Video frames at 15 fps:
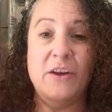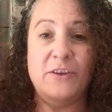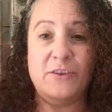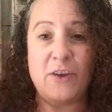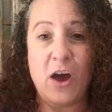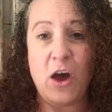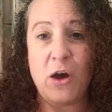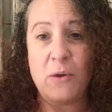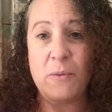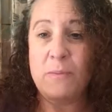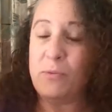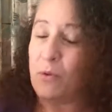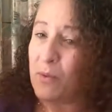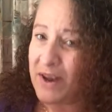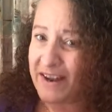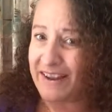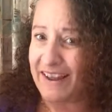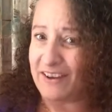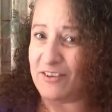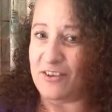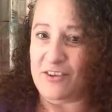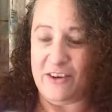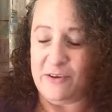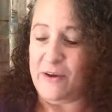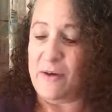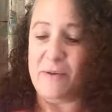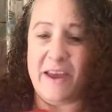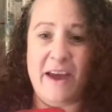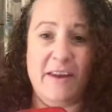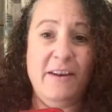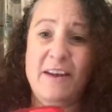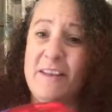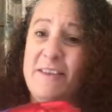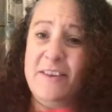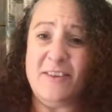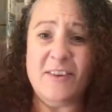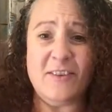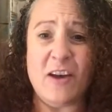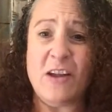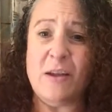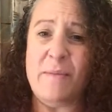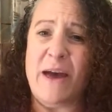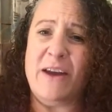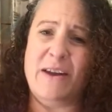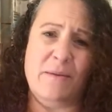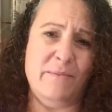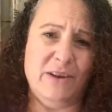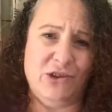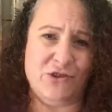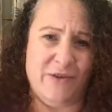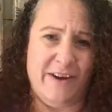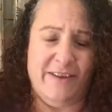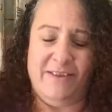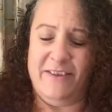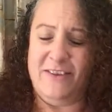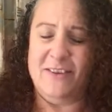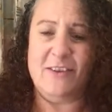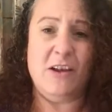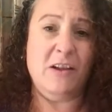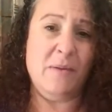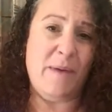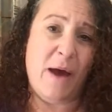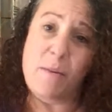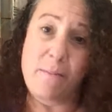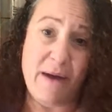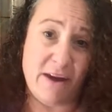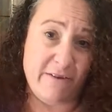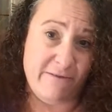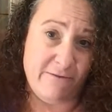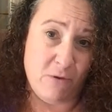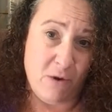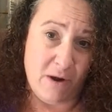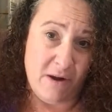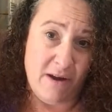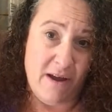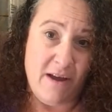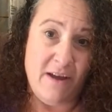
So what I'd like to do, again, this is all about imagery. This is all about metaphor.